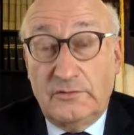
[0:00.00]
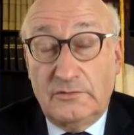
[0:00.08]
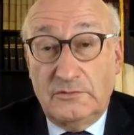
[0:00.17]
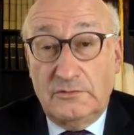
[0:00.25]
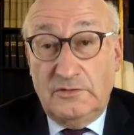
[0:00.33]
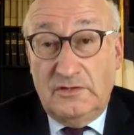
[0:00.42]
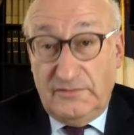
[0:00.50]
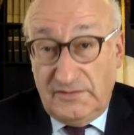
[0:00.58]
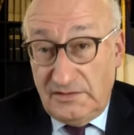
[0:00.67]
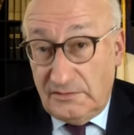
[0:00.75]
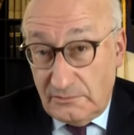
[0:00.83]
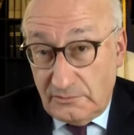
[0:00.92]
So you have
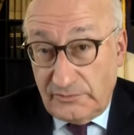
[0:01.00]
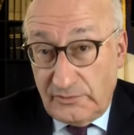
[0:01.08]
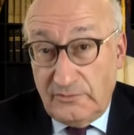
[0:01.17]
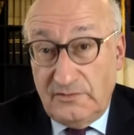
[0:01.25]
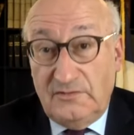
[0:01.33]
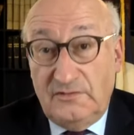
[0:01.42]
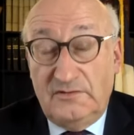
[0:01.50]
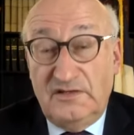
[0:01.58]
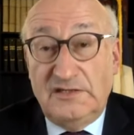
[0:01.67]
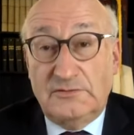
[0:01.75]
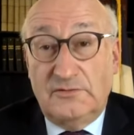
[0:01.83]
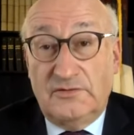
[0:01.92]
seen also this
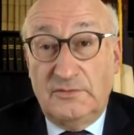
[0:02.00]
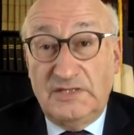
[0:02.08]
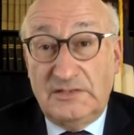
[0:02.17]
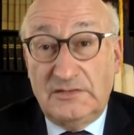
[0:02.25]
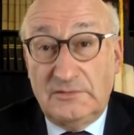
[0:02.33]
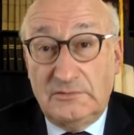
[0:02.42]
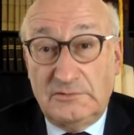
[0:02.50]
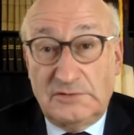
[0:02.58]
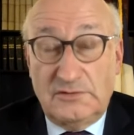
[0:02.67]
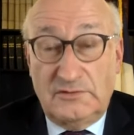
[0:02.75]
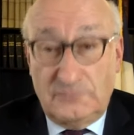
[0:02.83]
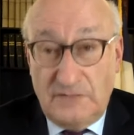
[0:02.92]
NATO summit,
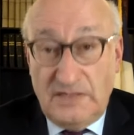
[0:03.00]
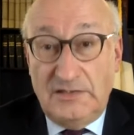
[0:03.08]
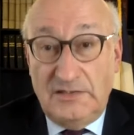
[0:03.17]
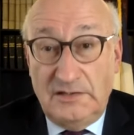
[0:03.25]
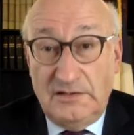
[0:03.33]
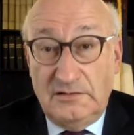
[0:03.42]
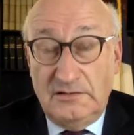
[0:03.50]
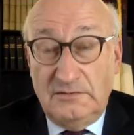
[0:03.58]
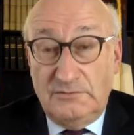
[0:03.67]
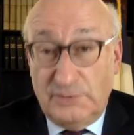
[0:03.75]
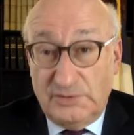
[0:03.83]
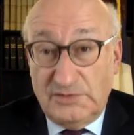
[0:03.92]
which was really
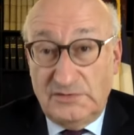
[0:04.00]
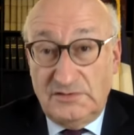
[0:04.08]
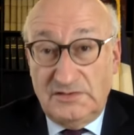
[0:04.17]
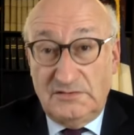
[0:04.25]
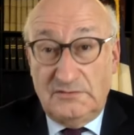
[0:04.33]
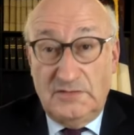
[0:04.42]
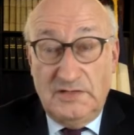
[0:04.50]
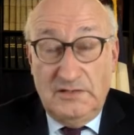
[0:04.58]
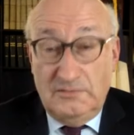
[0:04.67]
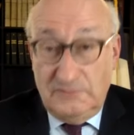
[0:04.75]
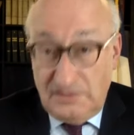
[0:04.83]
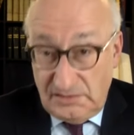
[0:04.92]
important and
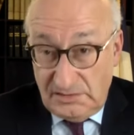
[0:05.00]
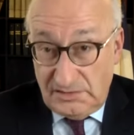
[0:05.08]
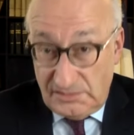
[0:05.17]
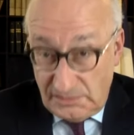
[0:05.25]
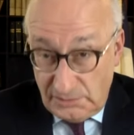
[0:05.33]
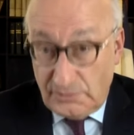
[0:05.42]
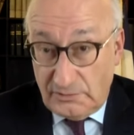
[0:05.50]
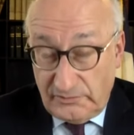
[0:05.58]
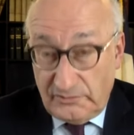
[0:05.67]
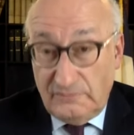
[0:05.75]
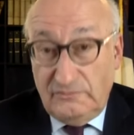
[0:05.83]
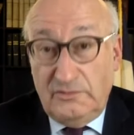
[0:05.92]
which took
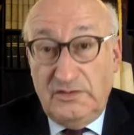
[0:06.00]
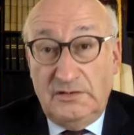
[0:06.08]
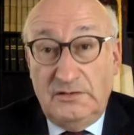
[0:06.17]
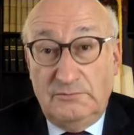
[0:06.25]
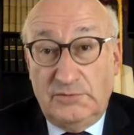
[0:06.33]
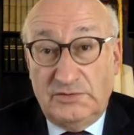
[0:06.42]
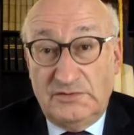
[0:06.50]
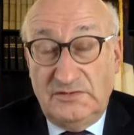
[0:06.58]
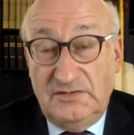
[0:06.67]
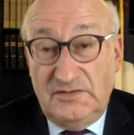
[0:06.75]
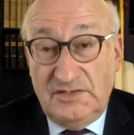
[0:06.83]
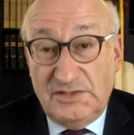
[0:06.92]
also very
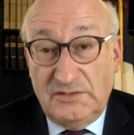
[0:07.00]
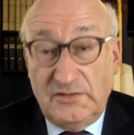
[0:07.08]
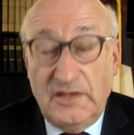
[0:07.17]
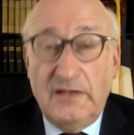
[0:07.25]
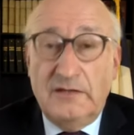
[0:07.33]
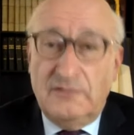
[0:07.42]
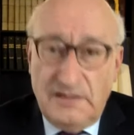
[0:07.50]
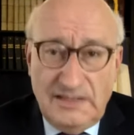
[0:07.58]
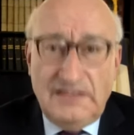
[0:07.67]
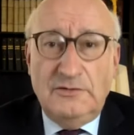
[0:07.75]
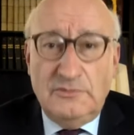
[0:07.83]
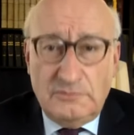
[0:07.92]
important decisions.
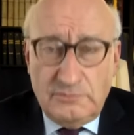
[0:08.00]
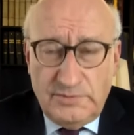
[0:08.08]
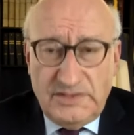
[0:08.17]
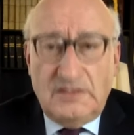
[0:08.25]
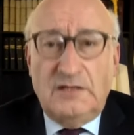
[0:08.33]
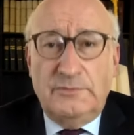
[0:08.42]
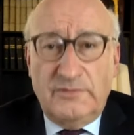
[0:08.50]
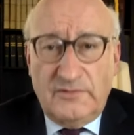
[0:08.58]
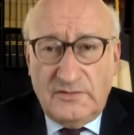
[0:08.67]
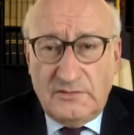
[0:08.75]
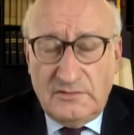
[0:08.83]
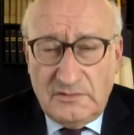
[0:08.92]
The EU
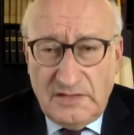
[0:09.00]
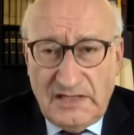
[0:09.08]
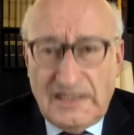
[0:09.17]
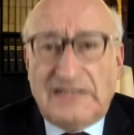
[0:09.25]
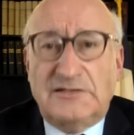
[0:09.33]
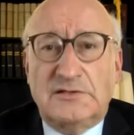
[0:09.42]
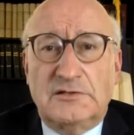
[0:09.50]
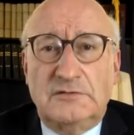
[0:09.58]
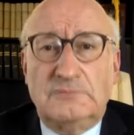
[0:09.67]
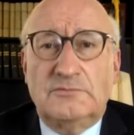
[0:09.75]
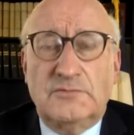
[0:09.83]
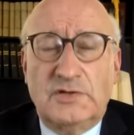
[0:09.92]
becomes an
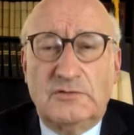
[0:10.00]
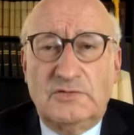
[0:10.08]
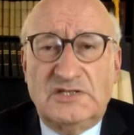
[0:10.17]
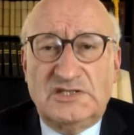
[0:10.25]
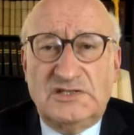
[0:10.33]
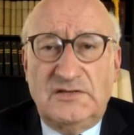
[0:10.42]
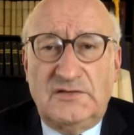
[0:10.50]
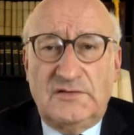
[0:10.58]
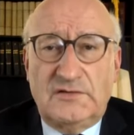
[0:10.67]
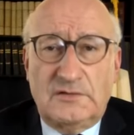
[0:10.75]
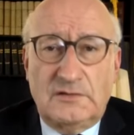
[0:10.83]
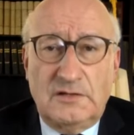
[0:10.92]
actor which
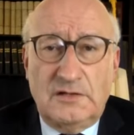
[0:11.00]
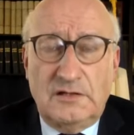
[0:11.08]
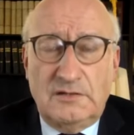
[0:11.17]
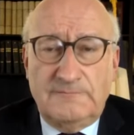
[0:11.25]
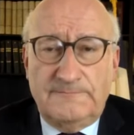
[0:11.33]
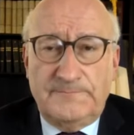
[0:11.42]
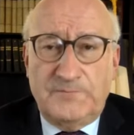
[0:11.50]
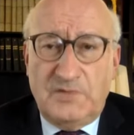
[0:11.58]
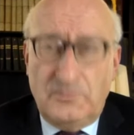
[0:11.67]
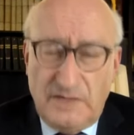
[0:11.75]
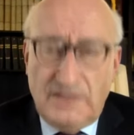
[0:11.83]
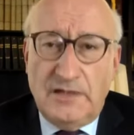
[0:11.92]
is
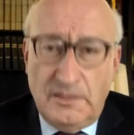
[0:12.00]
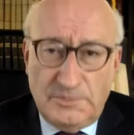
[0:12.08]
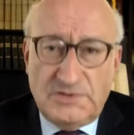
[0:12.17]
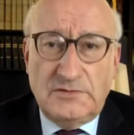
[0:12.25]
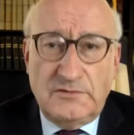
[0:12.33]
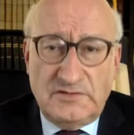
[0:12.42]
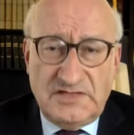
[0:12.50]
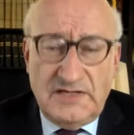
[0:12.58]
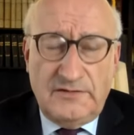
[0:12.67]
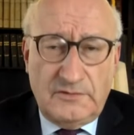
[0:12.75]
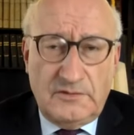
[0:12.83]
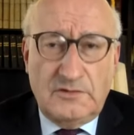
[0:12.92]
really up to the
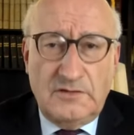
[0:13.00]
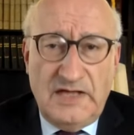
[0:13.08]
task.